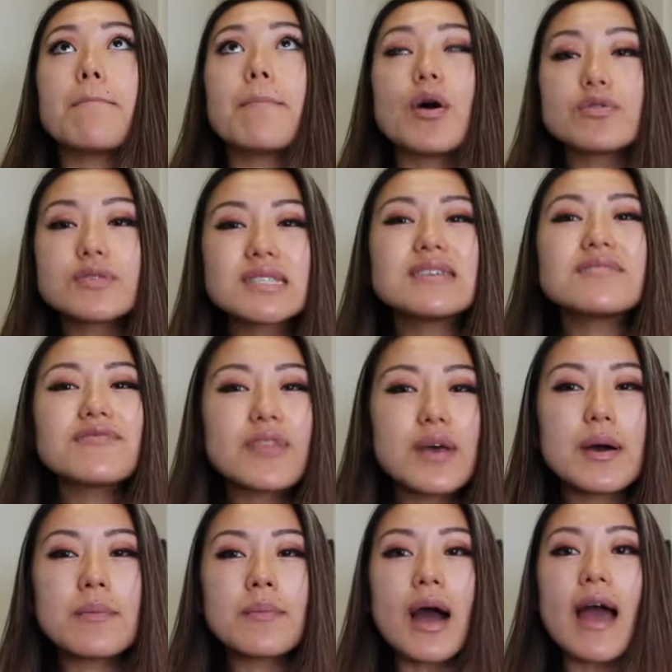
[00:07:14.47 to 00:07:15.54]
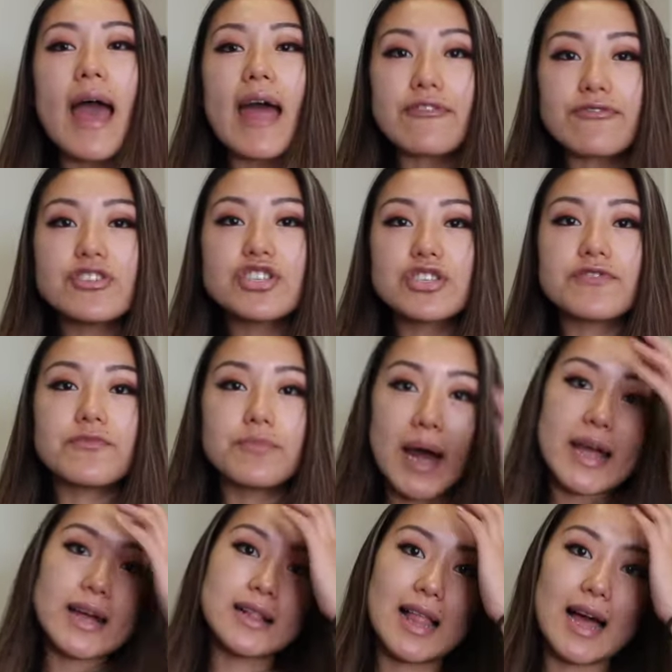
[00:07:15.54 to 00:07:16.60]
Most of them, average of
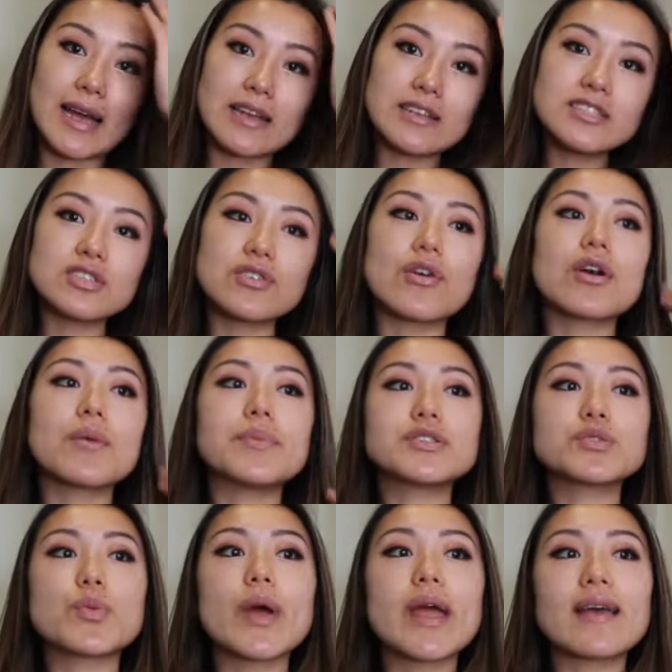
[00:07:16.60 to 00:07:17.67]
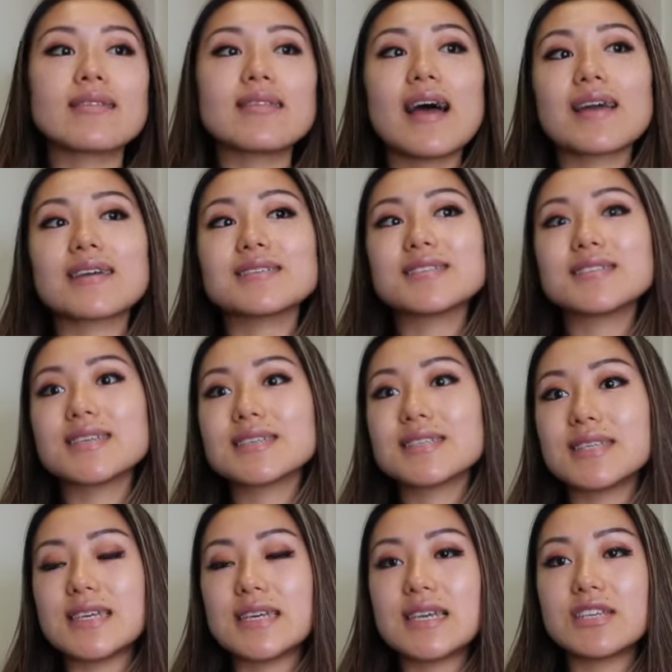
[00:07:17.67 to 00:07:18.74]
my clients are between like
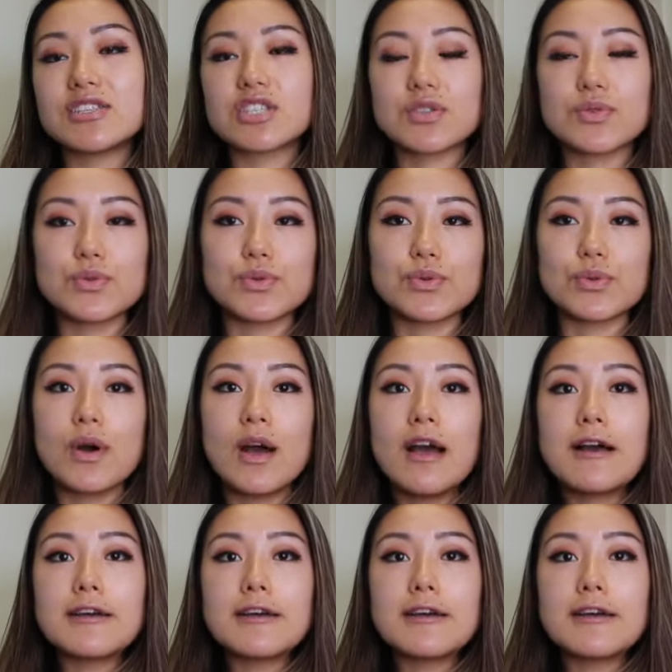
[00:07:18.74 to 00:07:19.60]
60 to